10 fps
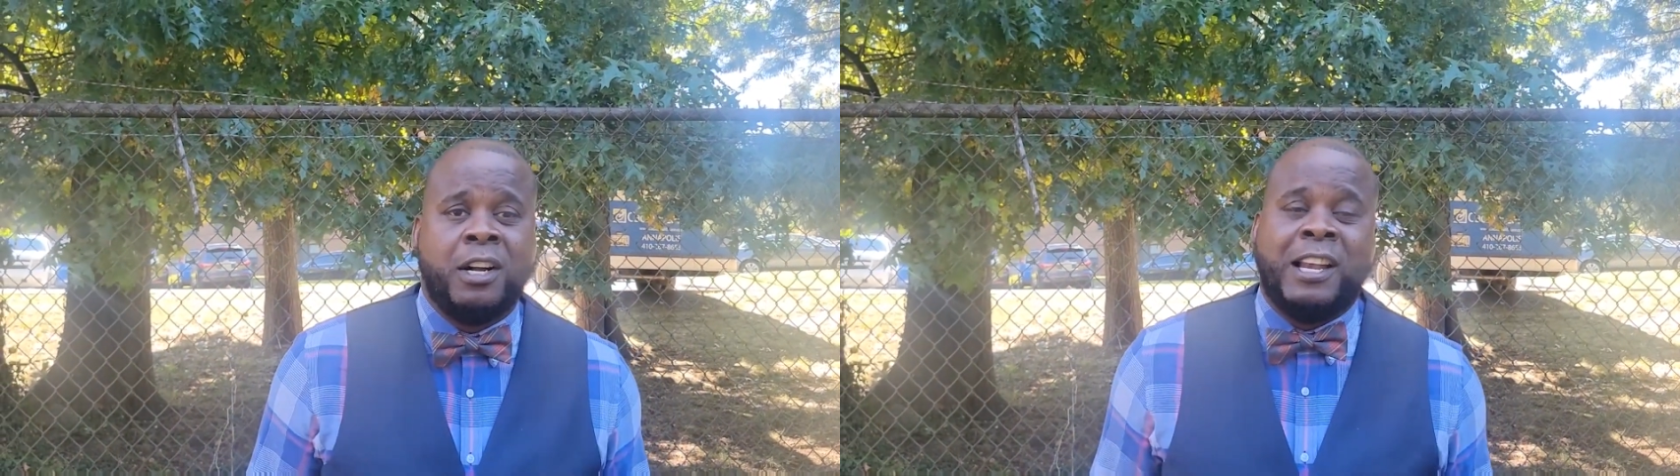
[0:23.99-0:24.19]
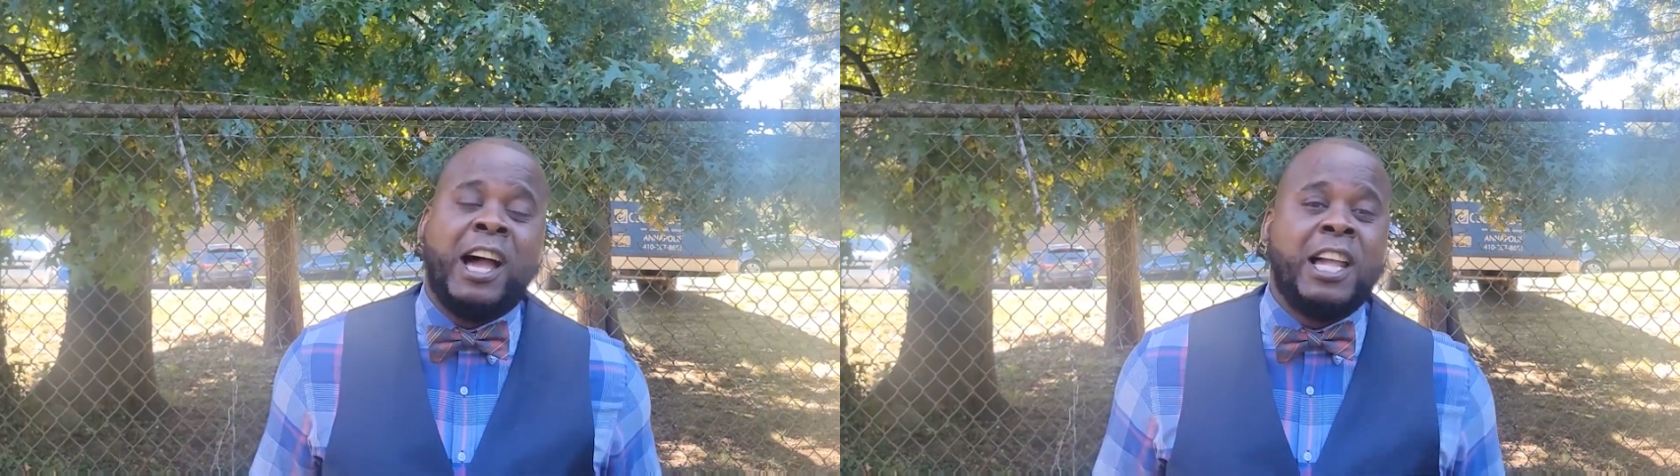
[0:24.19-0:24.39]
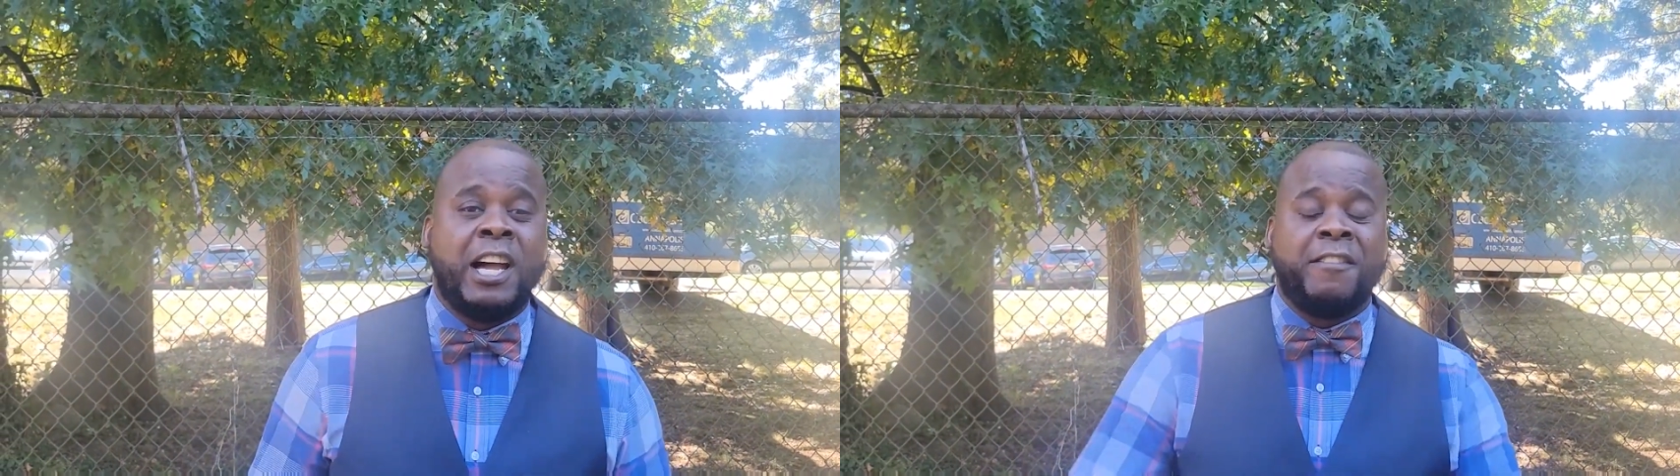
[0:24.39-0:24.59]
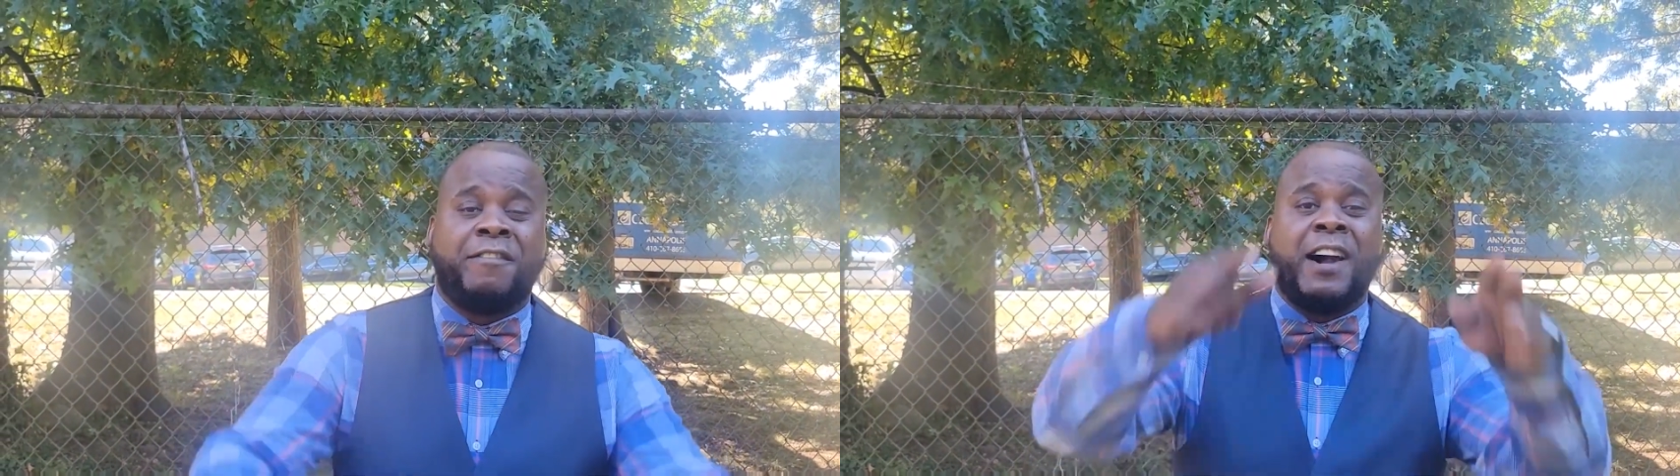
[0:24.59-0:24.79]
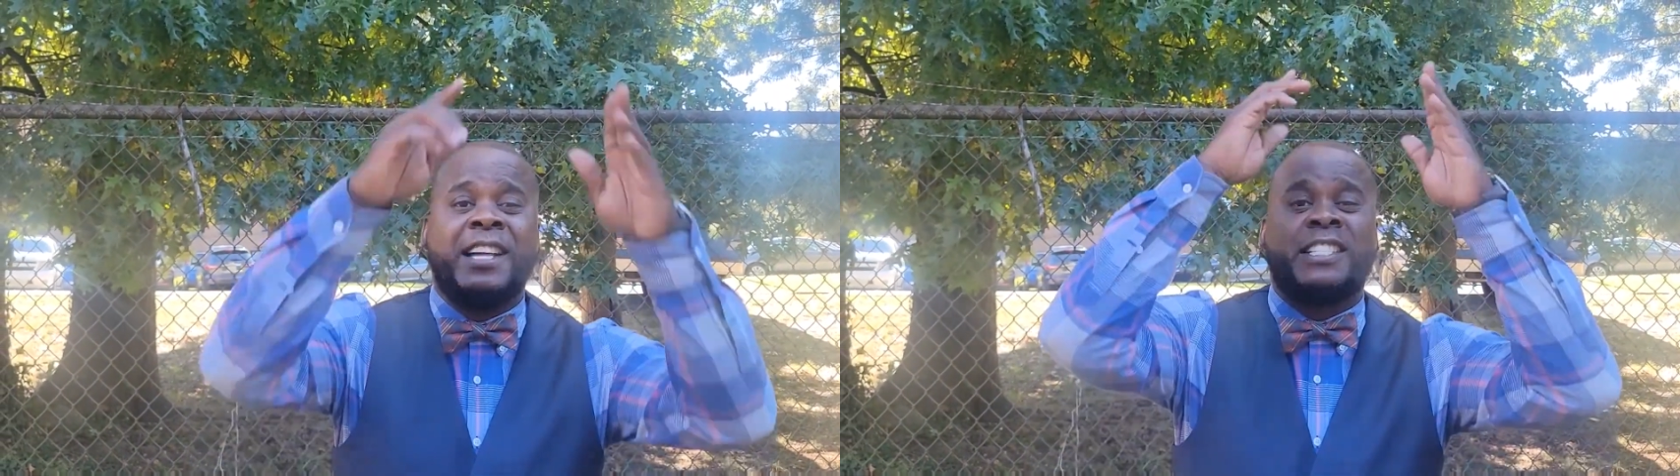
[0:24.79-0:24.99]
Lion
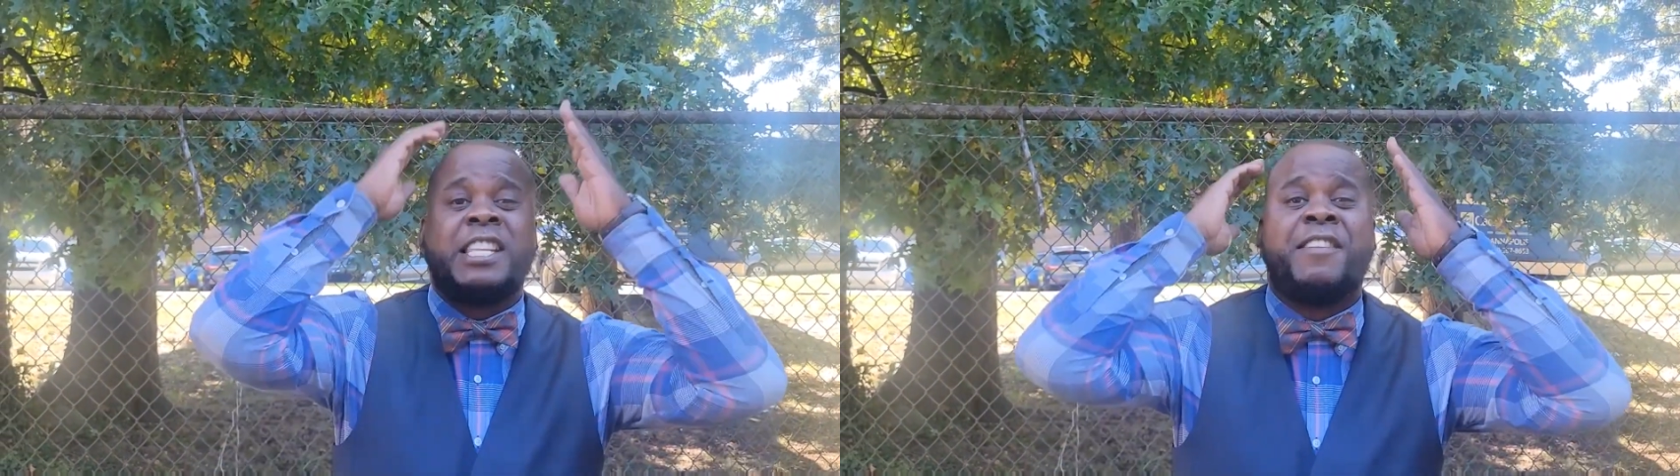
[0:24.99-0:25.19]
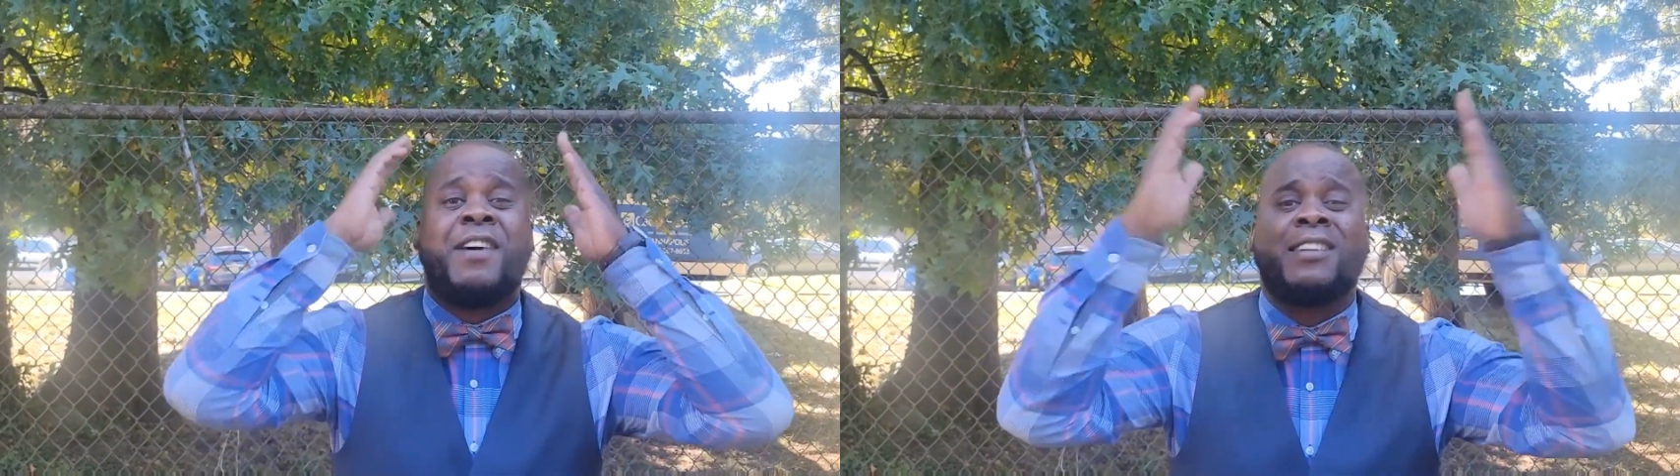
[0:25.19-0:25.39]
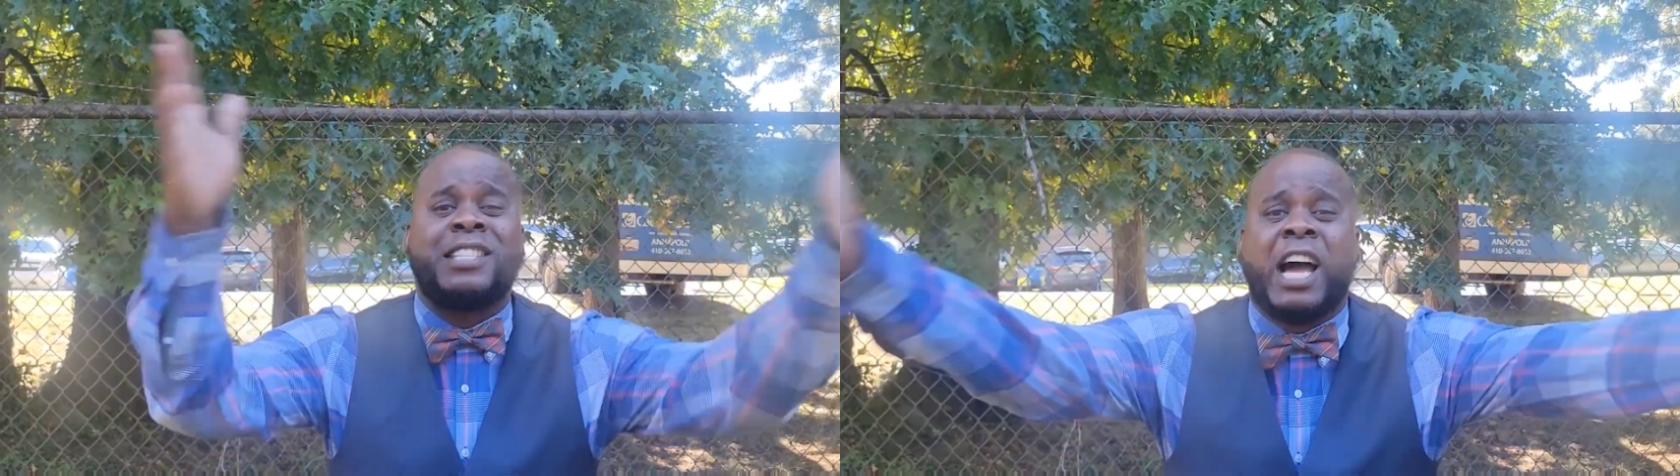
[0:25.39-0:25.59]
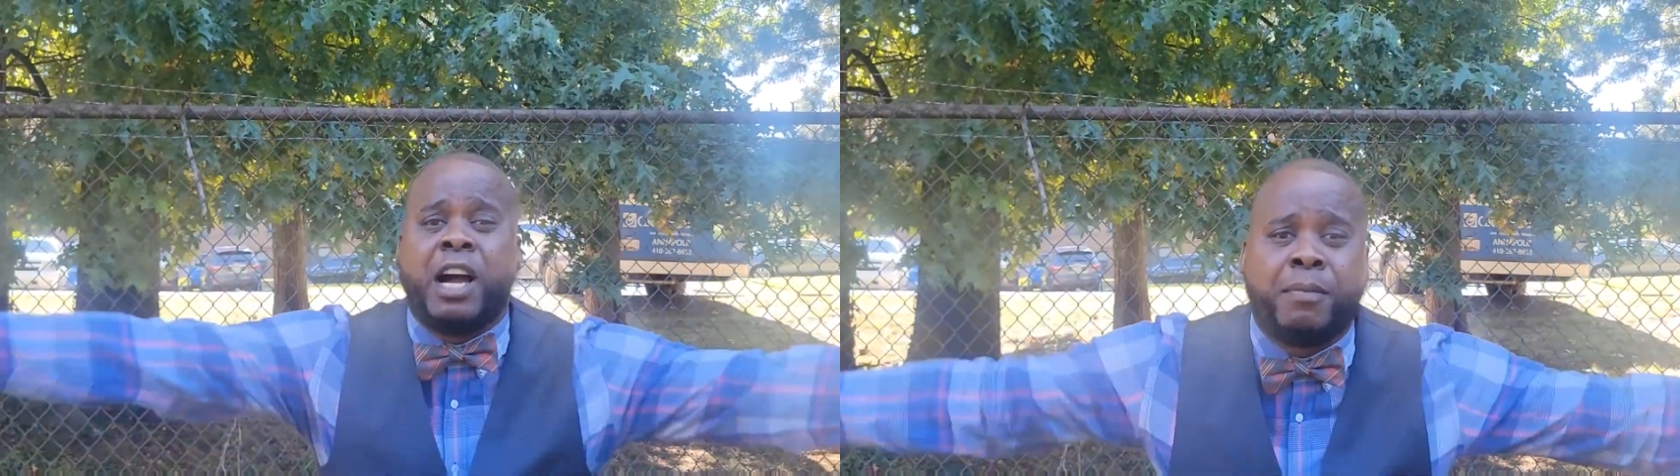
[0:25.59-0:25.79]
Voice never talk